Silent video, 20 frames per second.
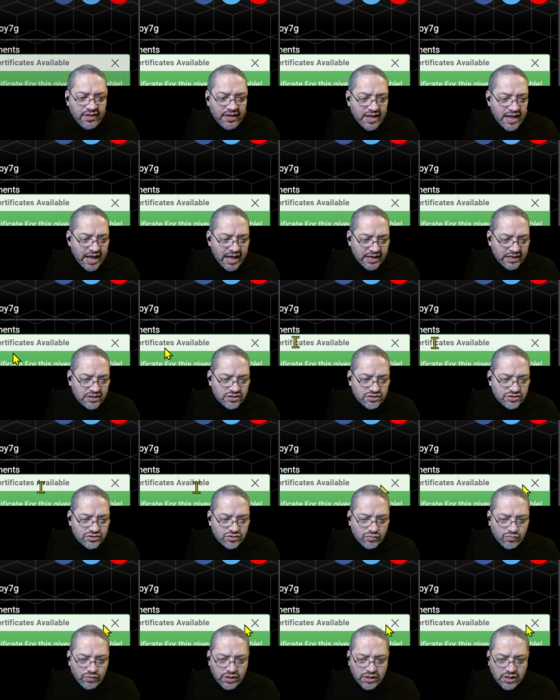nine,
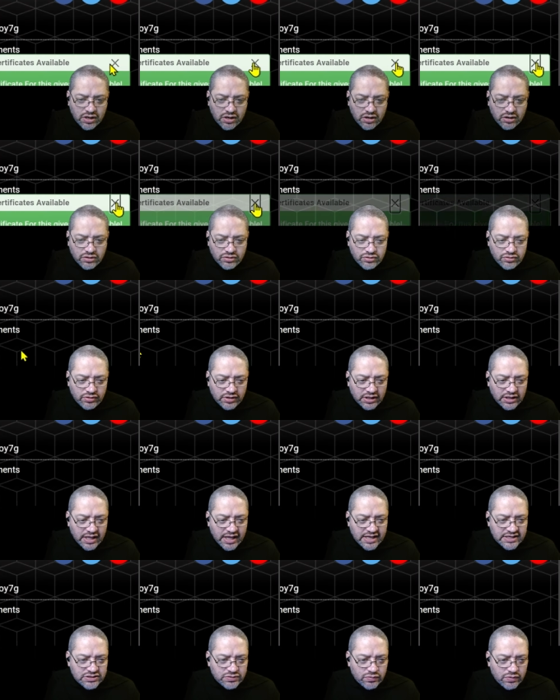so we are to the
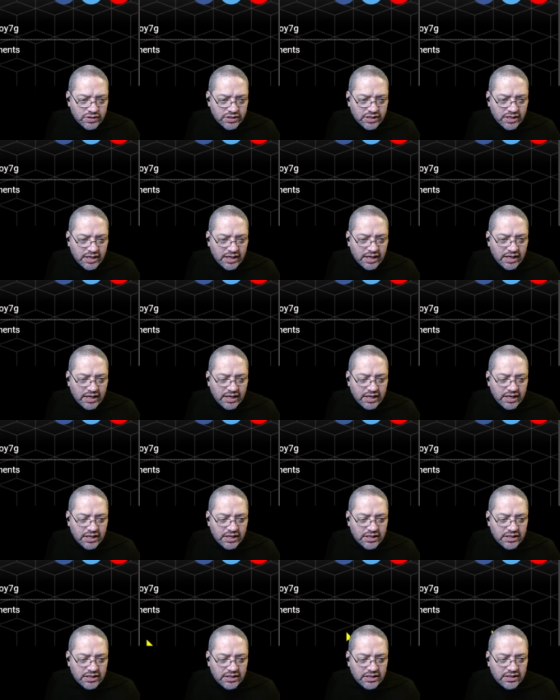last one.
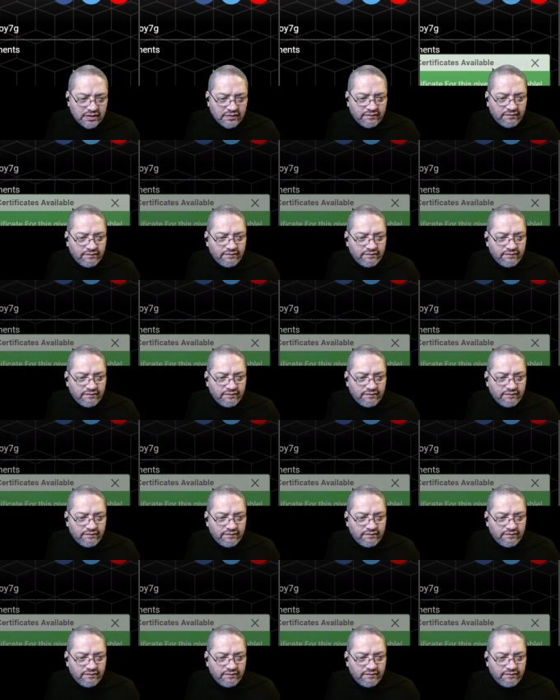And the